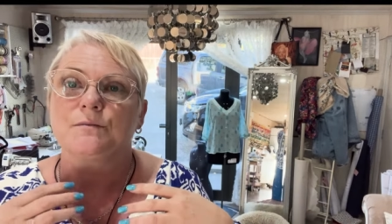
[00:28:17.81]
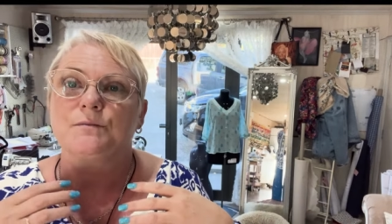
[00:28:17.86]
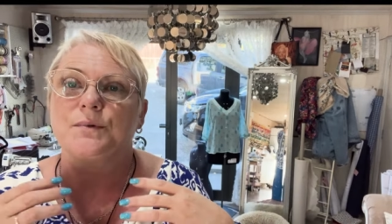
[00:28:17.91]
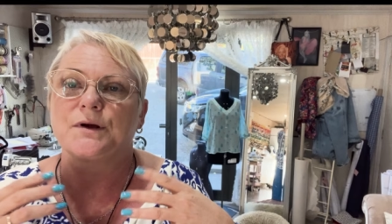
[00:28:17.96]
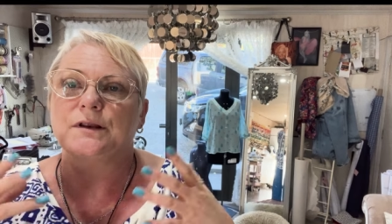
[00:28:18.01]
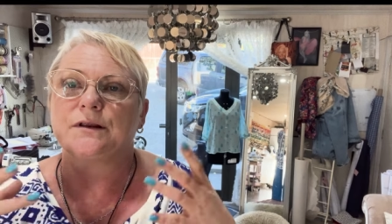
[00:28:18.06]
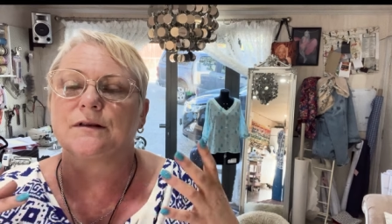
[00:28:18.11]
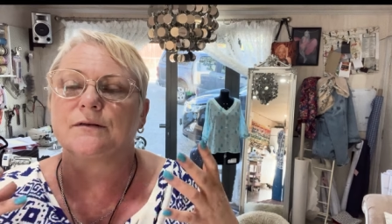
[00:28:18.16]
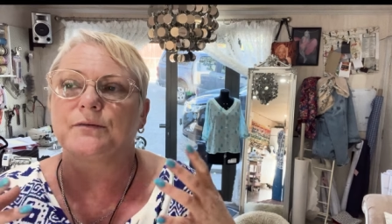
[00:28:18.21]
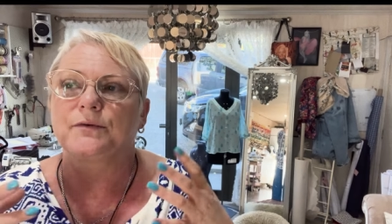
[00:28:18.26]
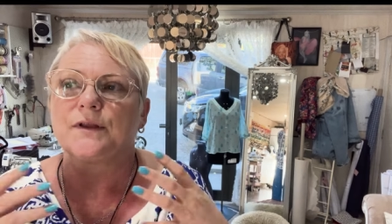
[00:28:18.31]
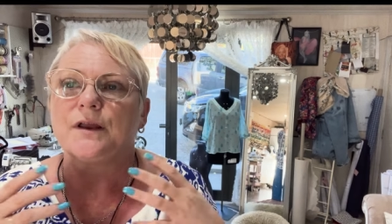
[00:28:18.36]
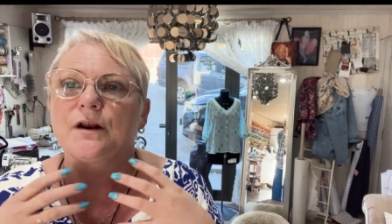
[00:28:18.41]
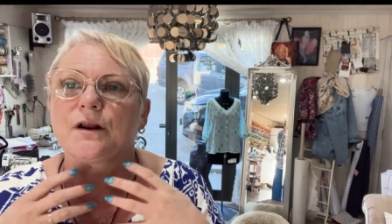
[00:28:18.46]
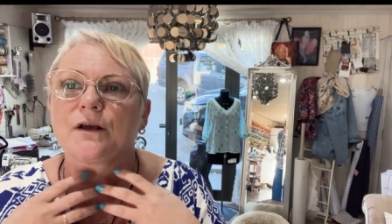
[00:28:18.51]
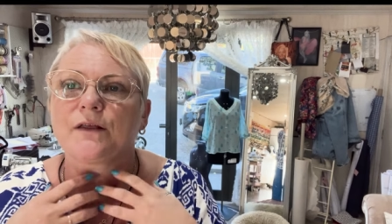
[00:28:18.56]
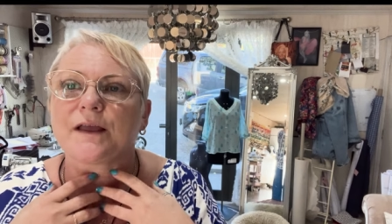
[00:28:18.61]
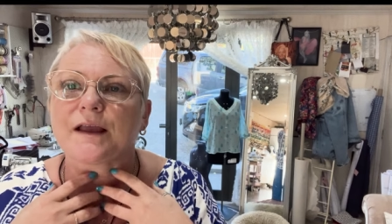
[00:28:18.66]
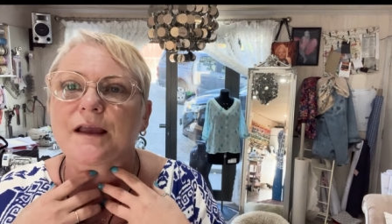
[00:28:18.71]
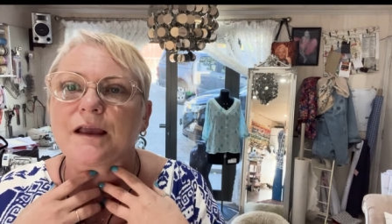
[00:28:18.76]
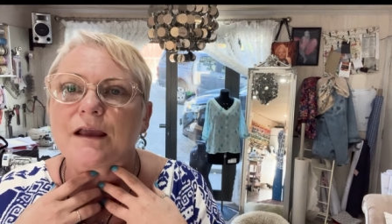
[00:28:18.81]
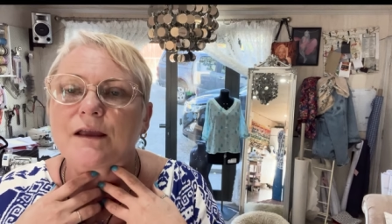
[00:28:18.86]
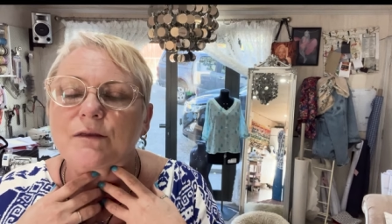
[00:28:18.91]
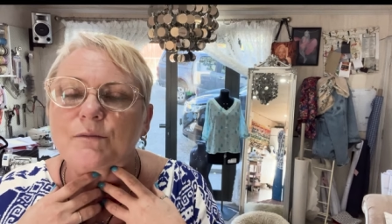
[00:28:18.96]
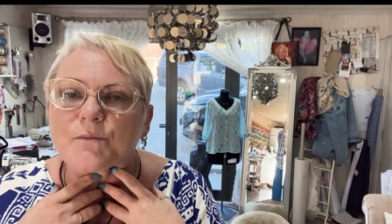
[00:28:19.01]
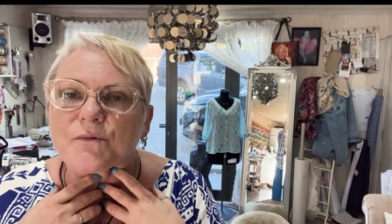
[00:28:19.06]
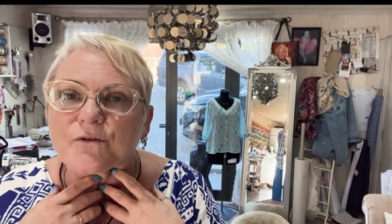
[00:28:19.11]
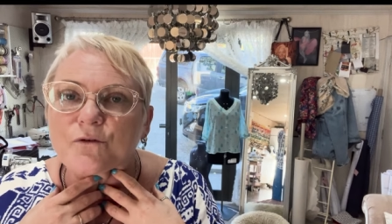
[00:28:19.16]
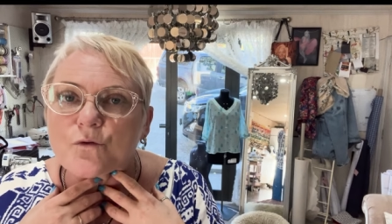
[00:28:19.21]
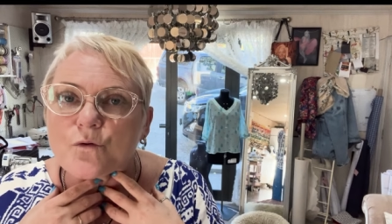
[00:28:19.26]
But, you know, they can get
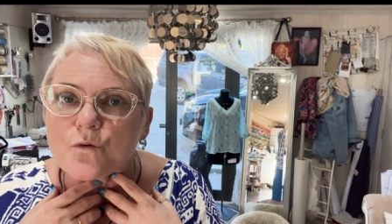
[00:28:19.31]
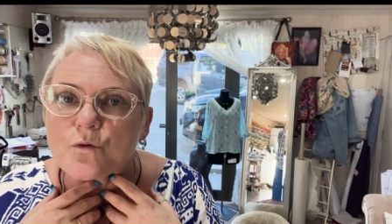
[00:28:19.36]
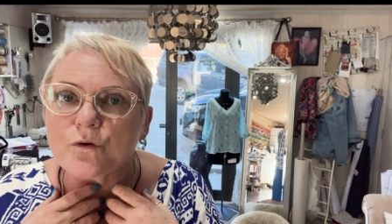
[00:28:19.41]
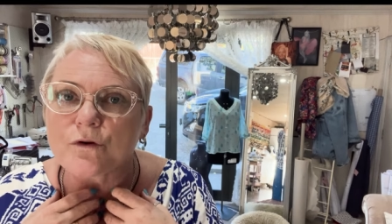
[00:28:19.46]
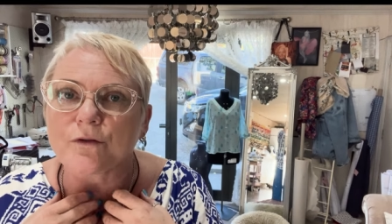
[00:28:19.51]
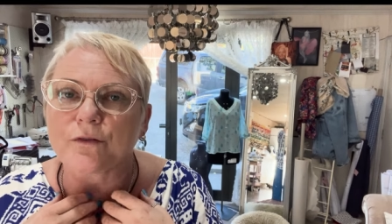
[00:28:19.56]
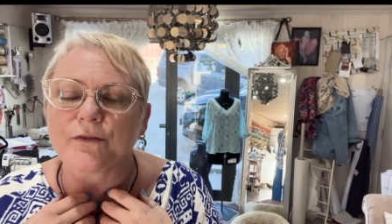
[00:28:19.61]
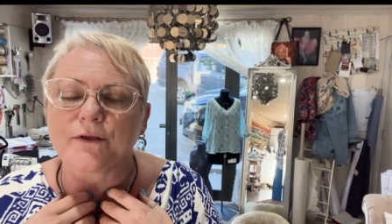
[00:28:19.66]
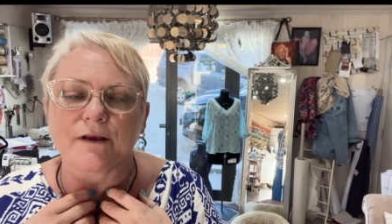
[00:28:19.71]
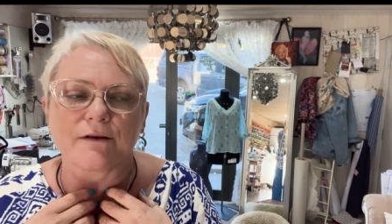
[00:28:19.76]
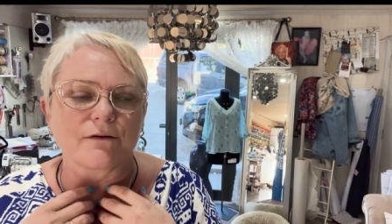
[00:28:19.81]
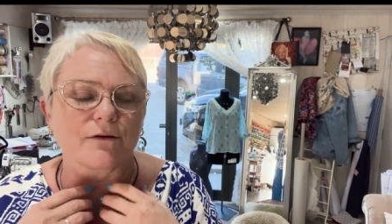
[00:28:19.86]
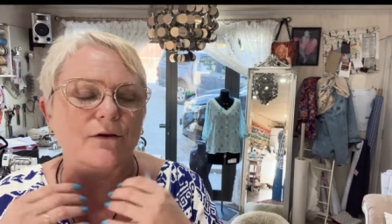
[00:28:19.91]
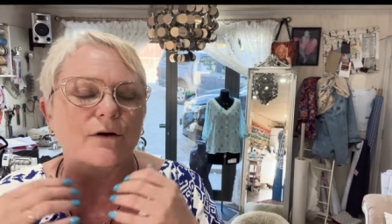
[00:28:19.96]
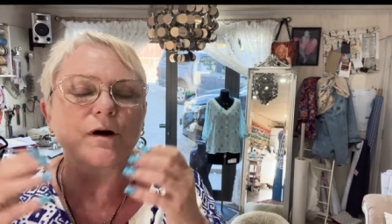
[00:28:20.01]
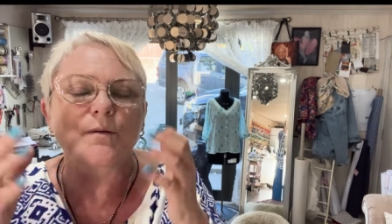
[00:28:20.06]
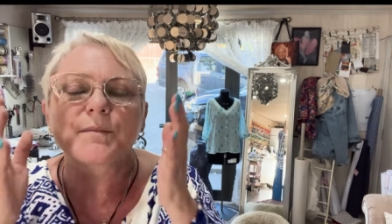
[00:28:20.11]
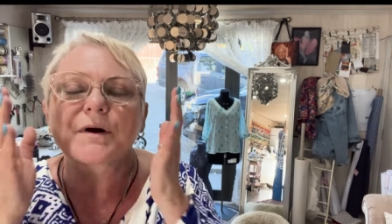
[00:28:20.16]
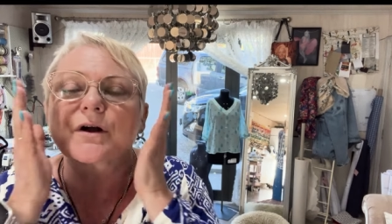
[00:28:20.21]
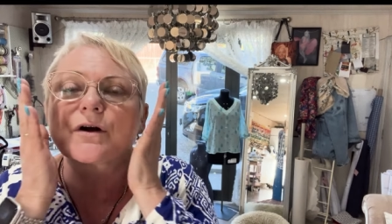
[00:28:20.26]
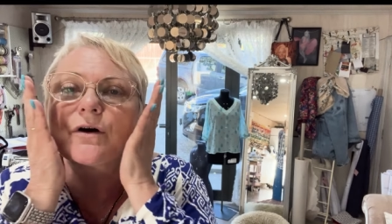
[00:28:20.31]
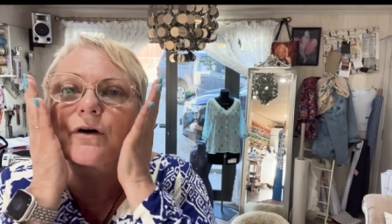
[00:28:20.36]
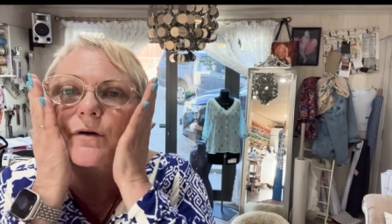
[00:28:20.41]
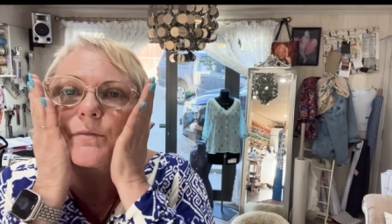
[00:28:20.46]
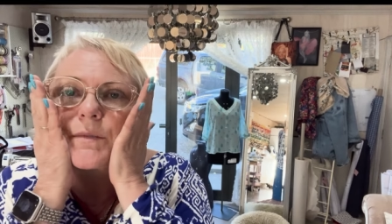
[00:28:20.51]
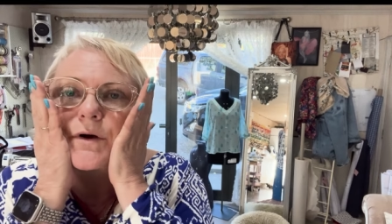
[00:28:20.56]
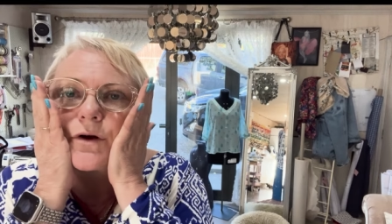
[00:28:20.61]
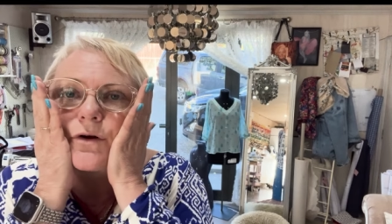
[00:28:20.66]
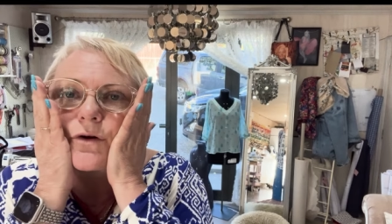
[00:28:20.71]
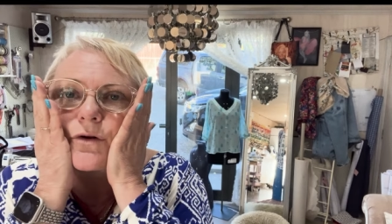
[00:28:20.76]
them caught on things. I thought, oh my God, oh
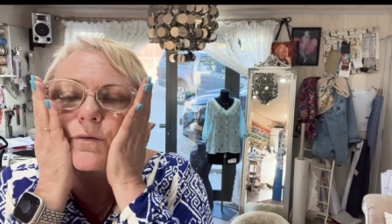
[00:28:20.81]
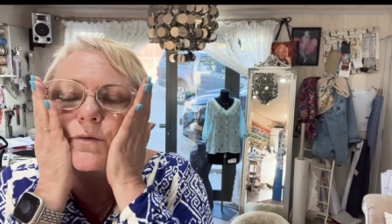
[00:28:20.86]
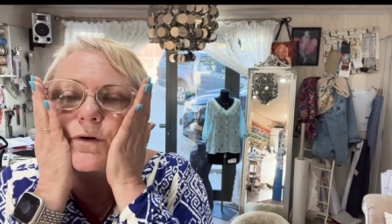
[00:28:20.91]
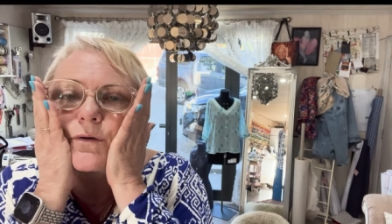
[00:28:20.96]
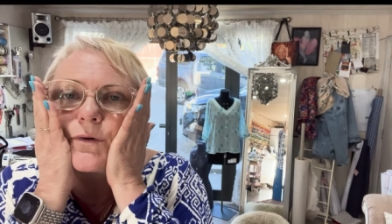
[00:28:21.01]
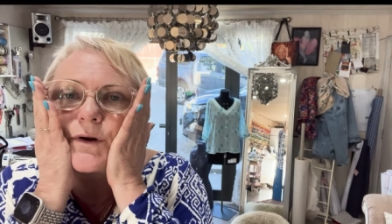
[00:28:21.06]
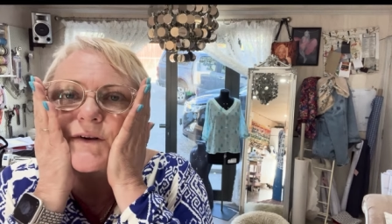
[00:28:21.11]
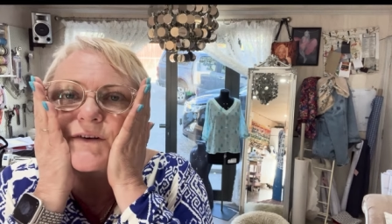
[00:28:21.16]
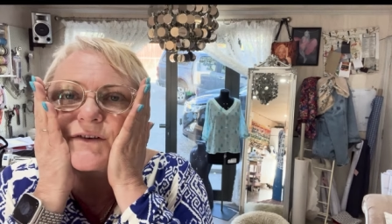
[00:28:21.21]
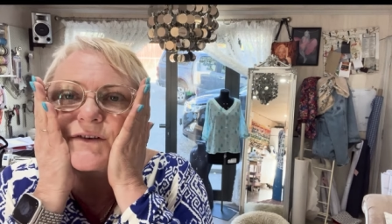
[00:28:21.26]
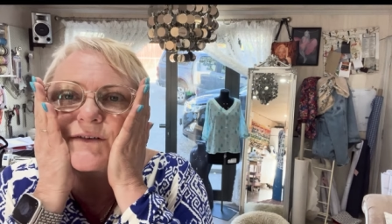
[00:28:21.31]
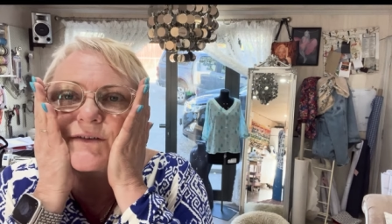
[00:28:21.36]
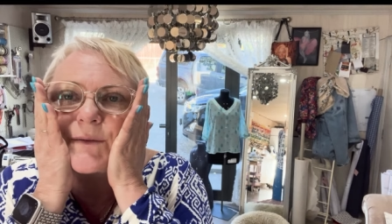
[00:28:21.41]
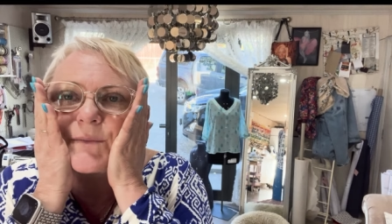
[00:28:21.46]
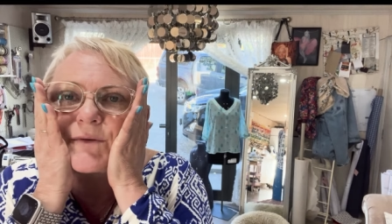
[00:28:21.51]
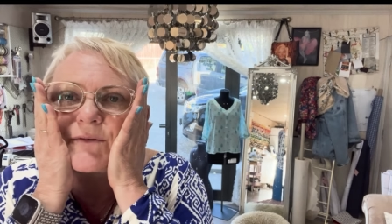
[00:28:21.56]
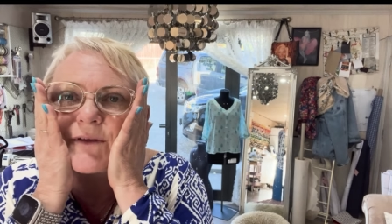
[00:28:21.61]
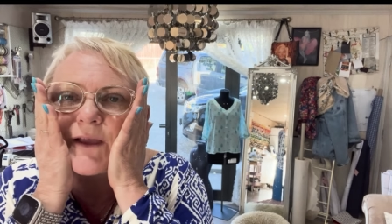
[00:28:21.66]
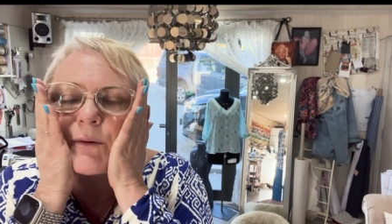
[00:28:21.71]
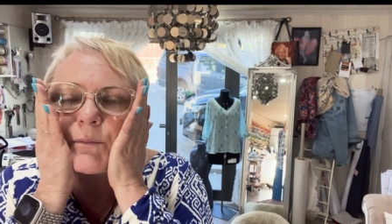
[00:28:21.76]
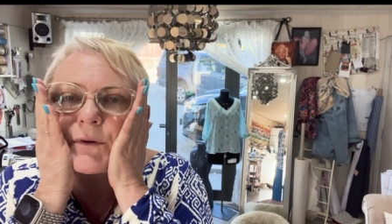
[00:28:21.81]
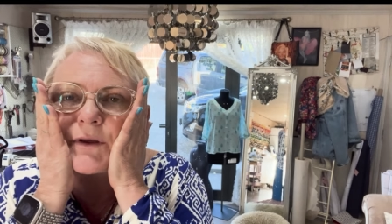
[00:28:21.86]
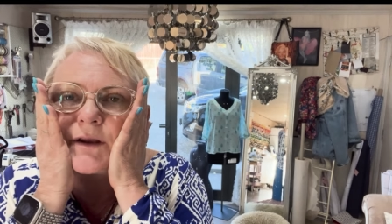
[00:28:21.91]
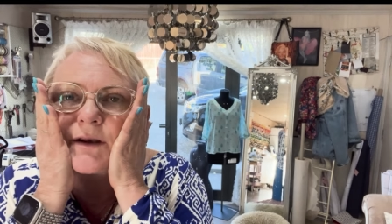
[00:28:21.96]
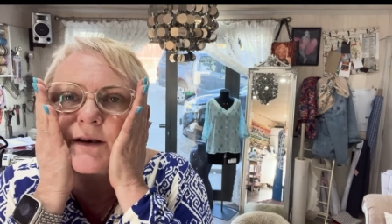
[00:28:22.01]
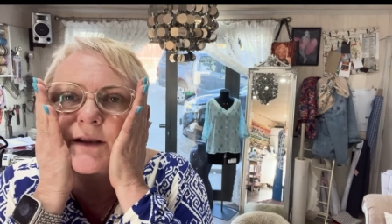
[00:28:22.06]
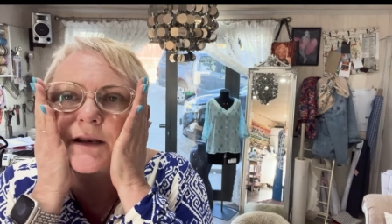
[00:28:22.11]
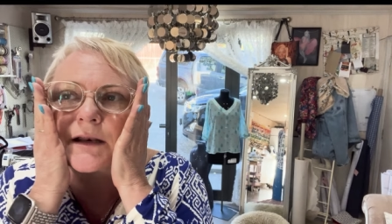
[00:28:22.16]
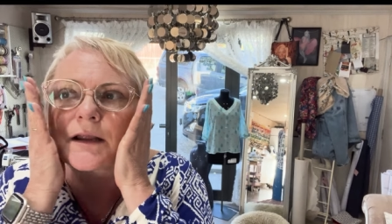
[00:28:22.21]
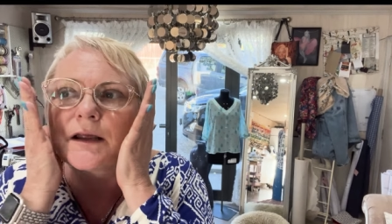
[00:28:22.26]
my God, oh God, if something's
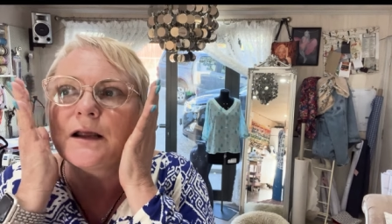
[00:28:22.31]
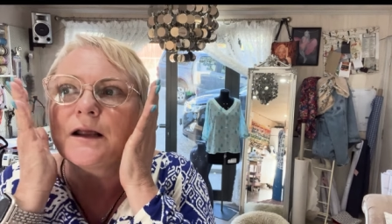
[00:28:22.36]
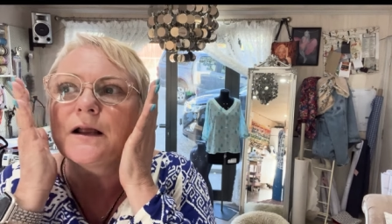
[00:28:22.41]
happened?